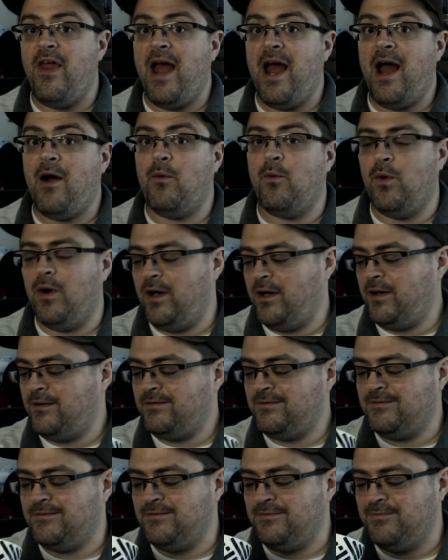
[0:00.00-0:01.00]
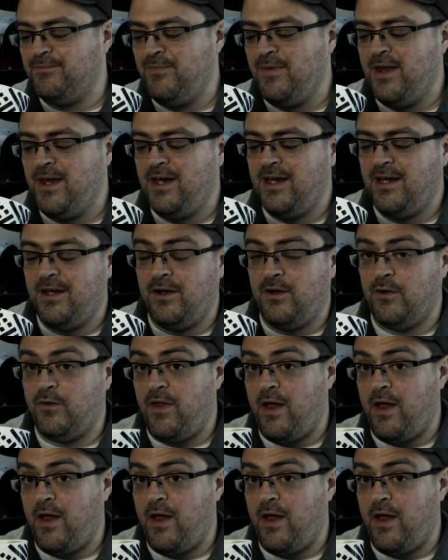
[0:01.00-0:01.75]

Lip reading: that one, or